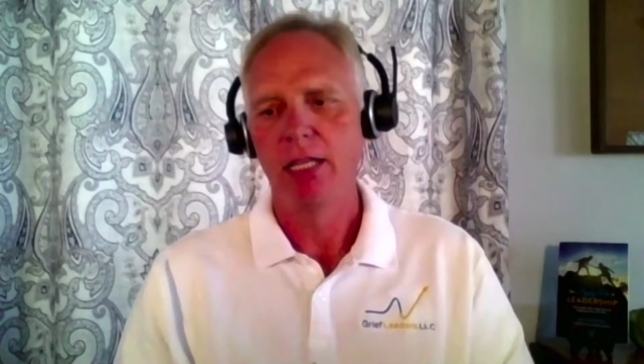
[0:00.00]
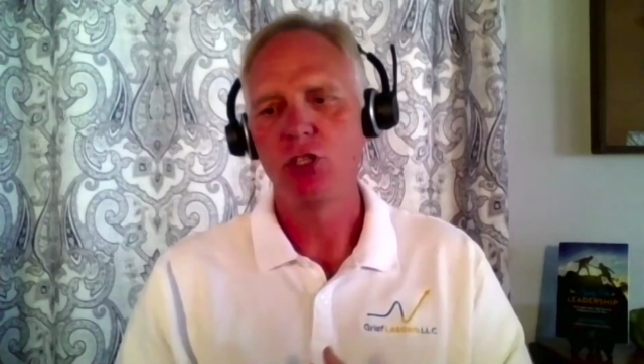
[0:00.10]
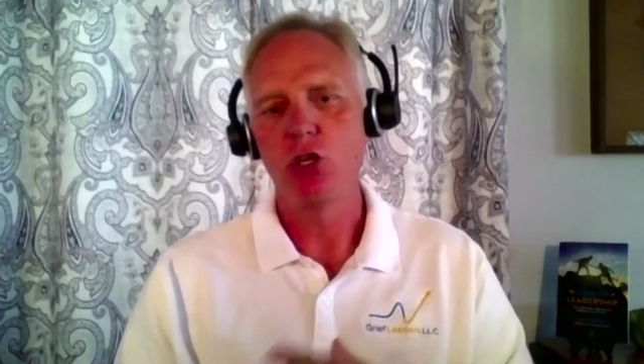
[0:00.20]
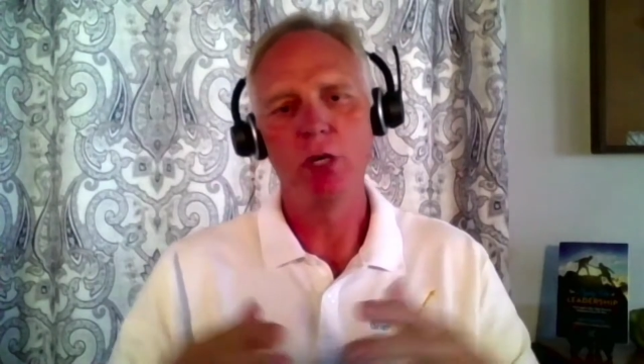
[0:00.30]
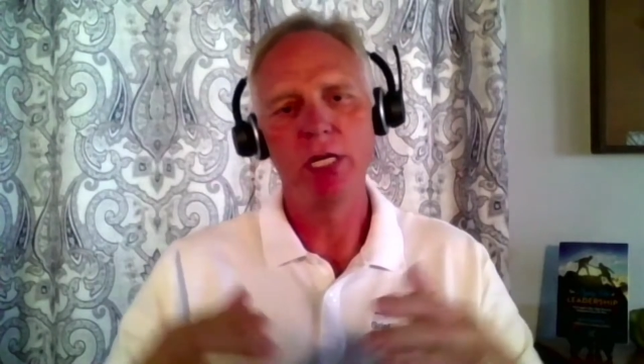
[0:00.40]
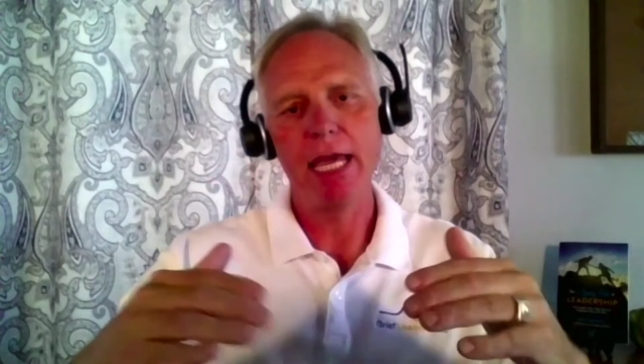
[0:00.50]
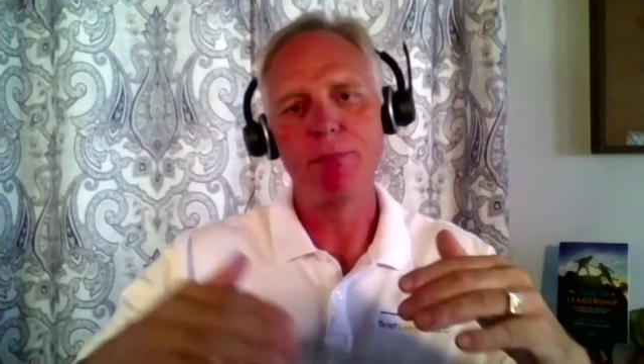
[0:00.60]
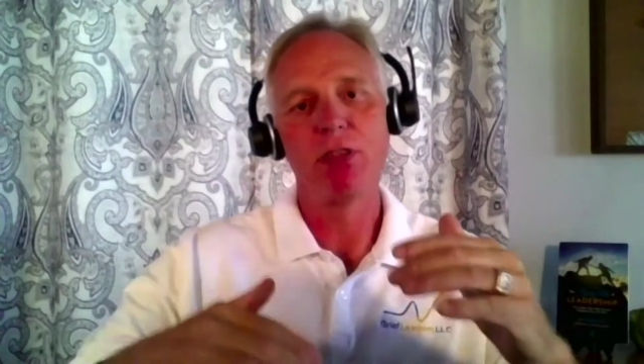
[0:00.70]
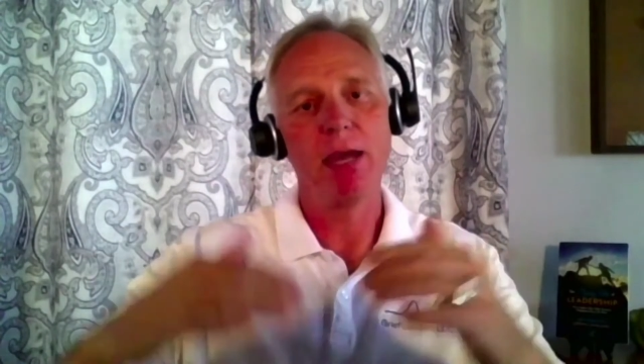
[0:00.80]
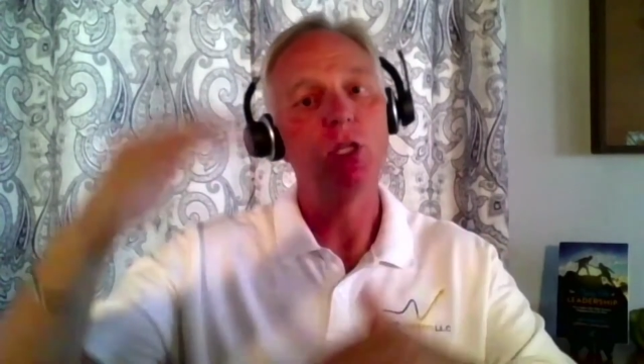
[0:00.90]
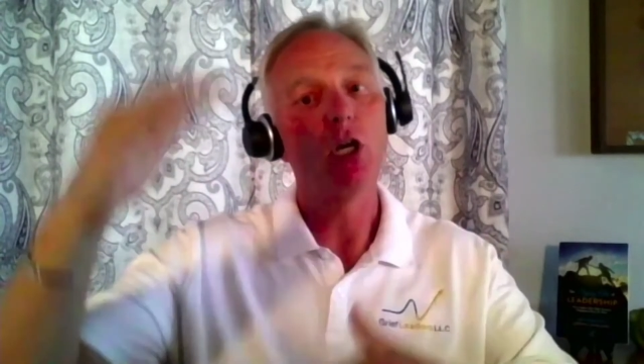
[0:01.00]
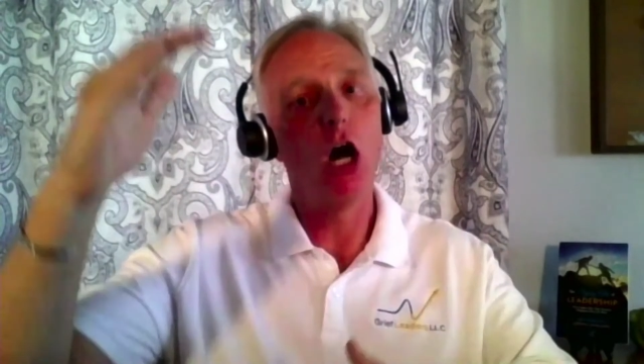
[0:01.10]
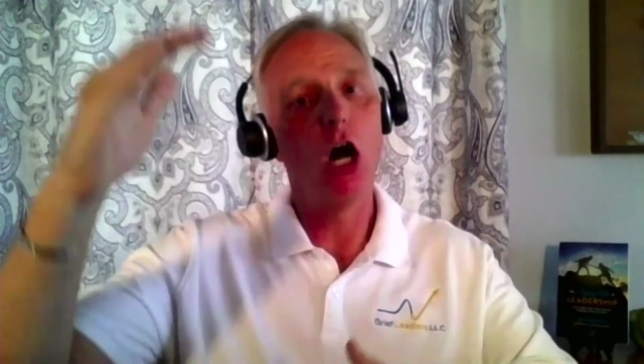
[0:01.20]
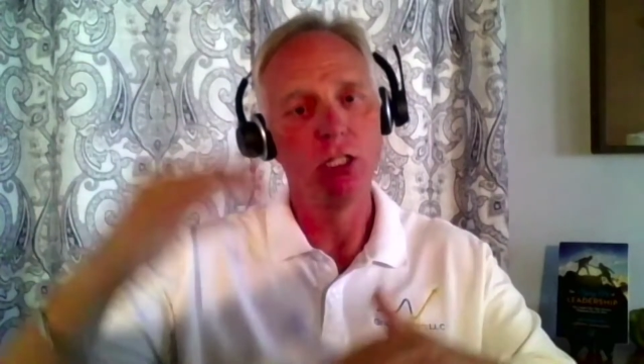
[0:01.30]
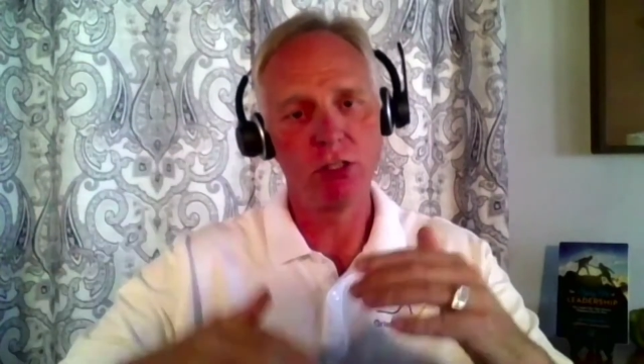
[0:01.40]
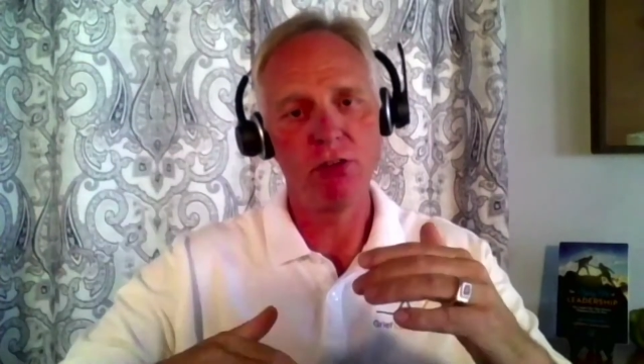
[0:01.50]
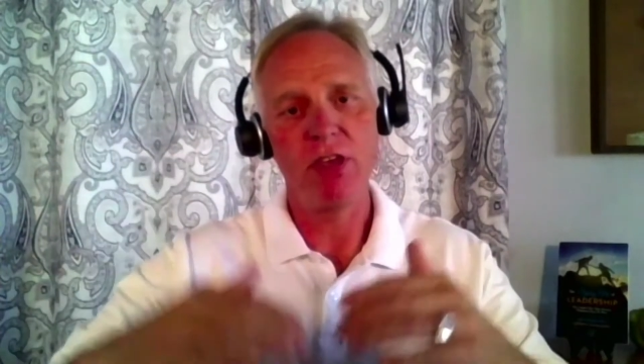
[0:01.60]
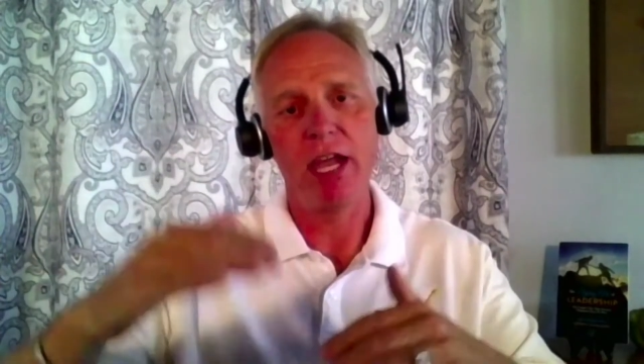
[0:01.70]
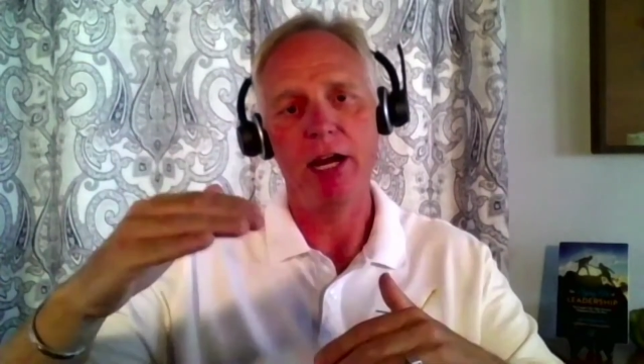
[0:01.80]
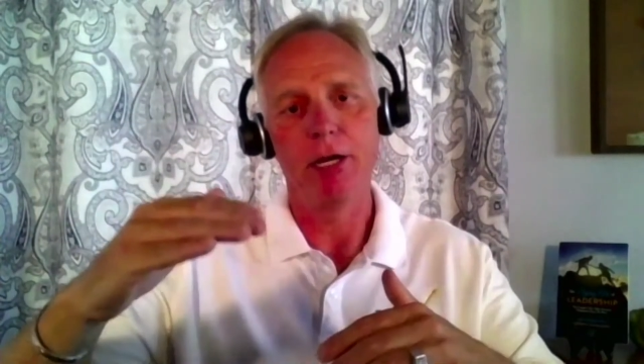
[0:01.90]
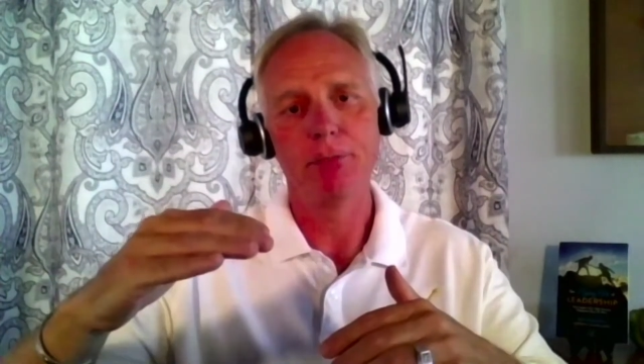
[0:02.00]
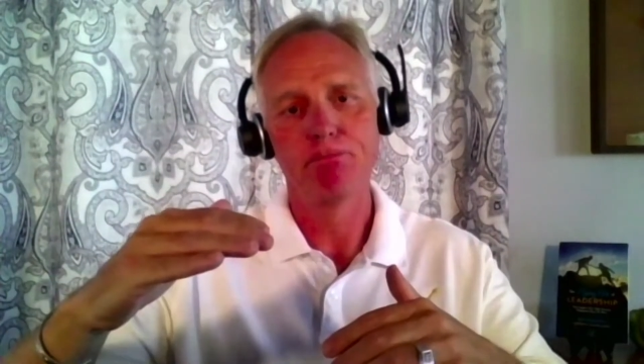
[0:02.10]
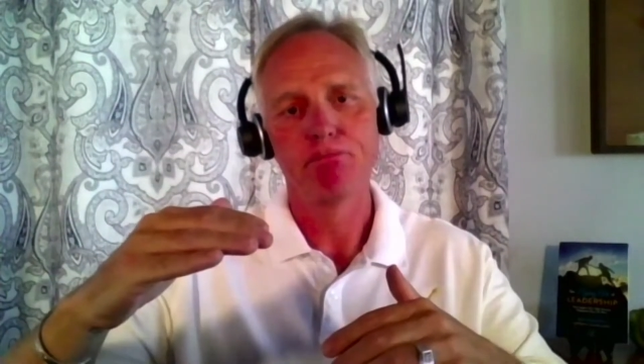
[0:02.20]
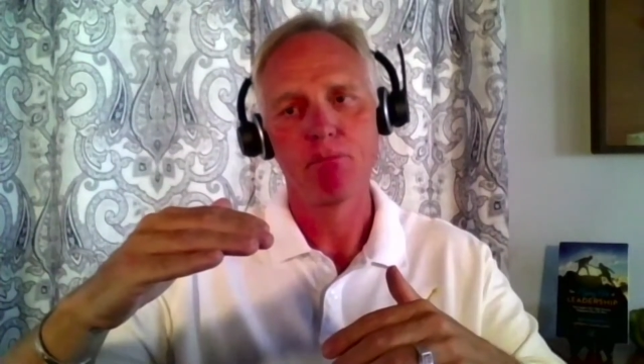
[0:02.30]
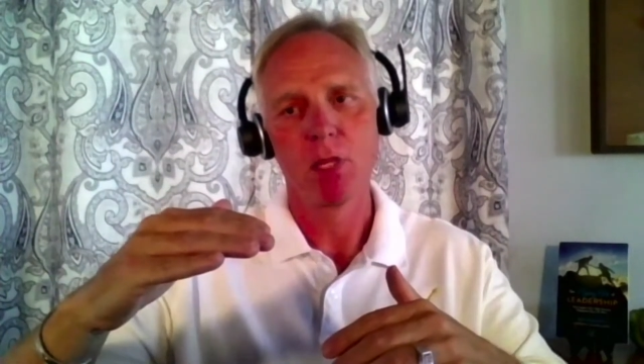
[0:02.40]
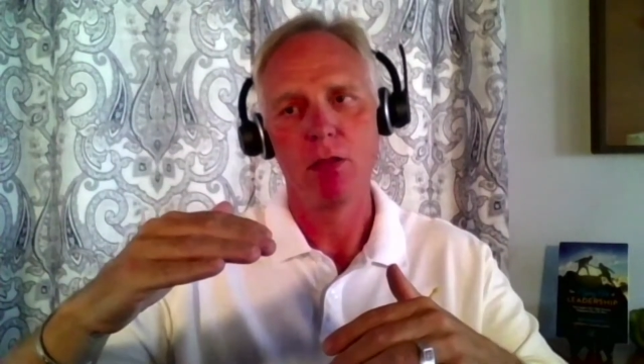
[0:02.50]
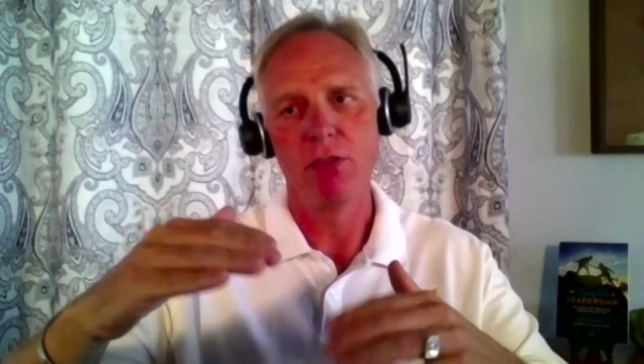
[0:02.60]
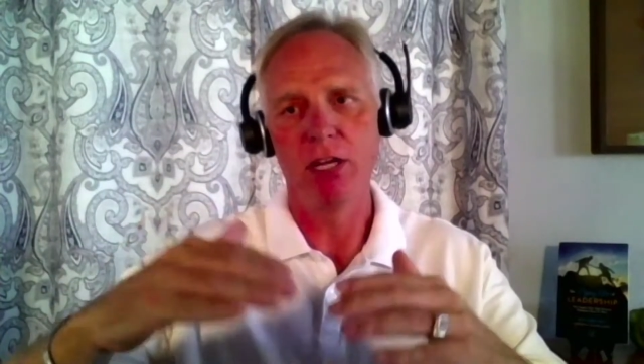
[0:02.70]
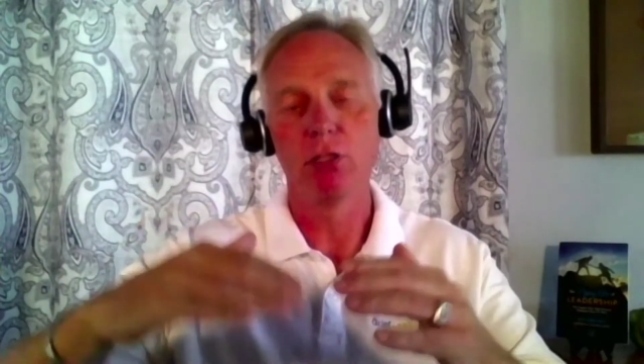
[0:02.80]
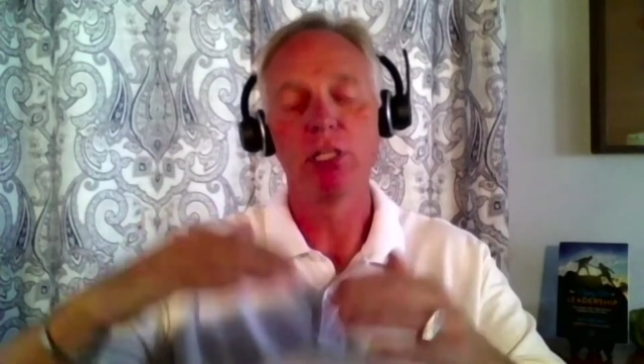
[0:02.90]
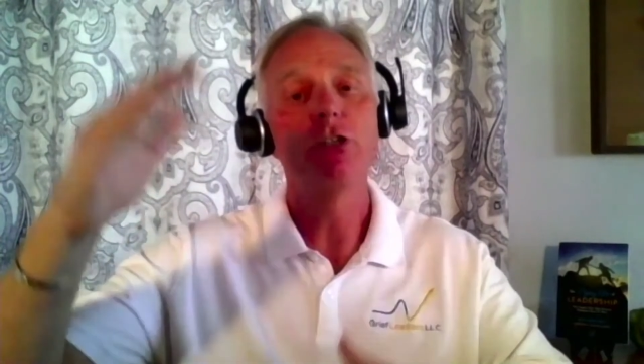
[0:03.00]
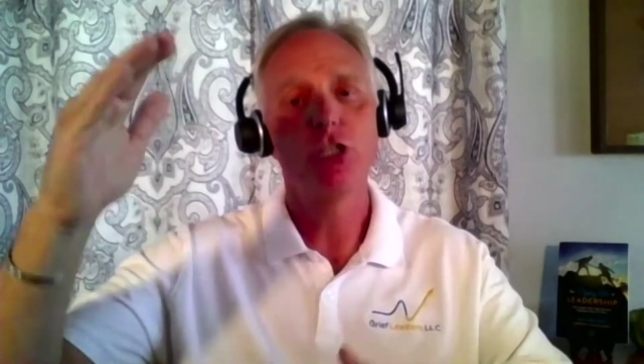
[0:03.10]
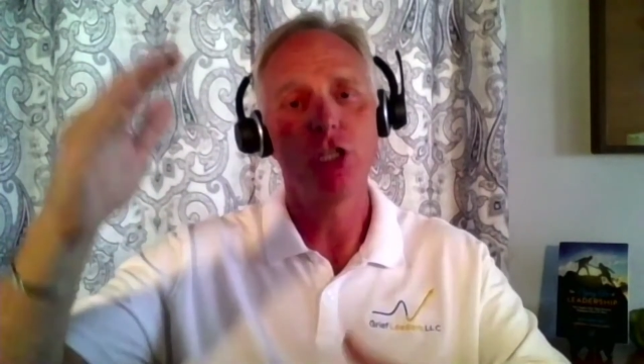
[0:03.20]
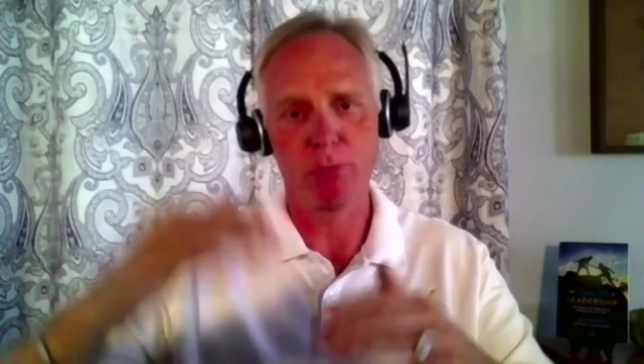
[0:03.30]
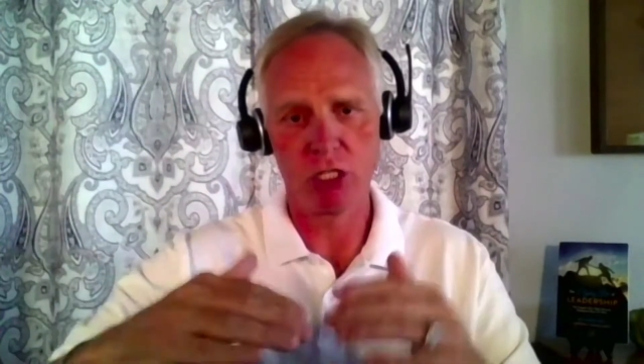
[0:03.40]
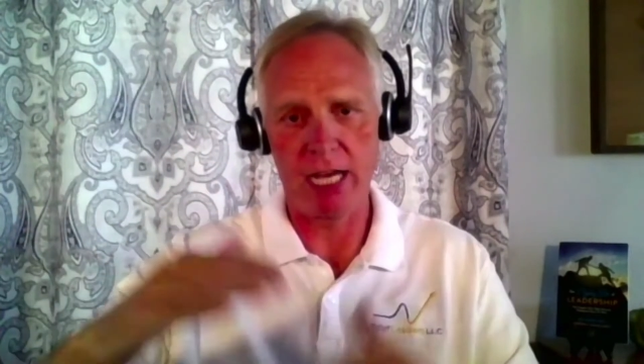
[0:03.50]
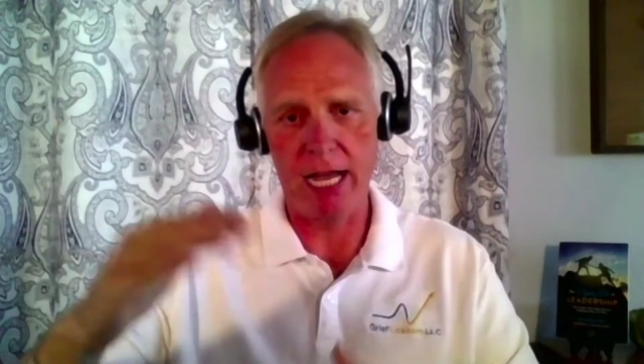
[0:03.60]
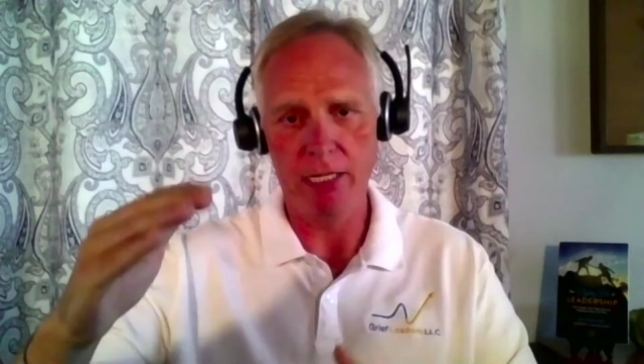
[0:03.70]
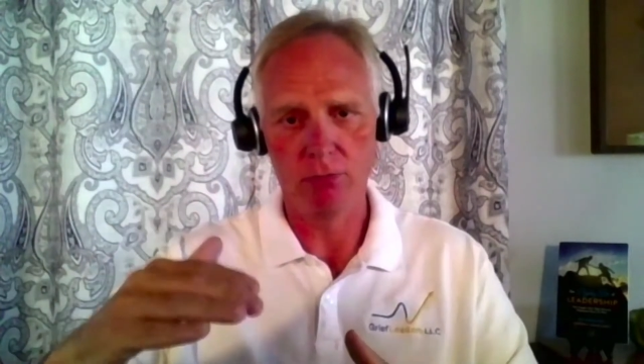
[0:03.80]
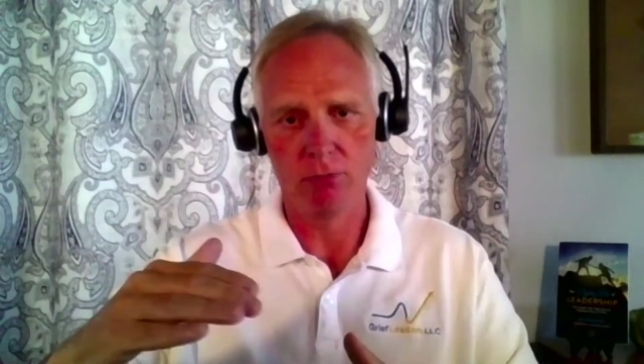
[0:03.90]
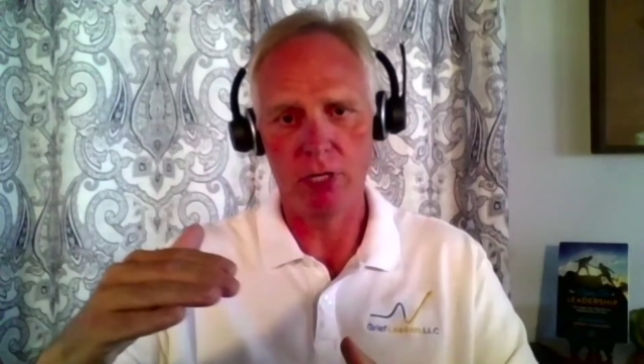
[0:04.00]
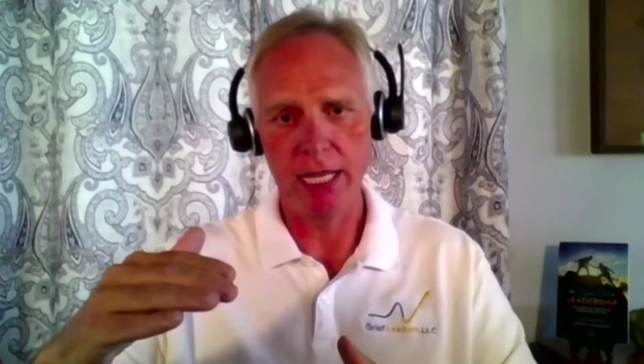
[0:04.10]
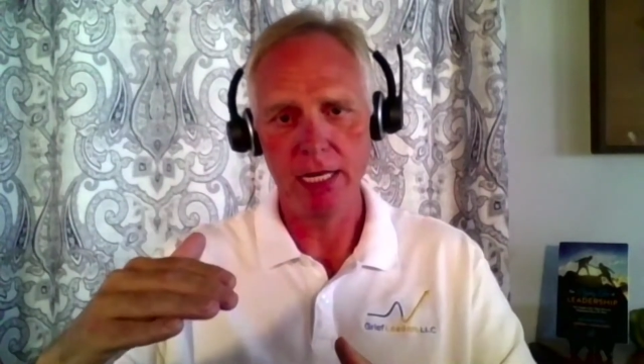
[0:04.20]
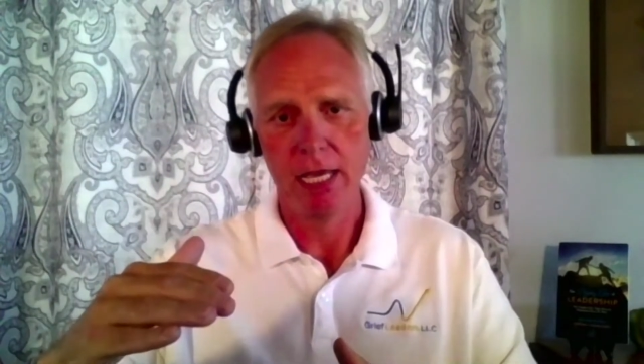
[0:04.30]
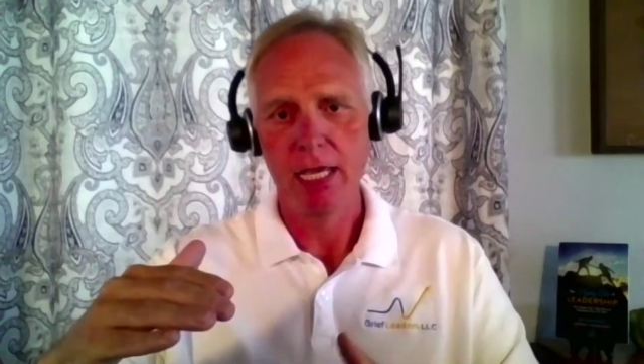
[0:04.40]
to enable them to alter their their leadership style, right?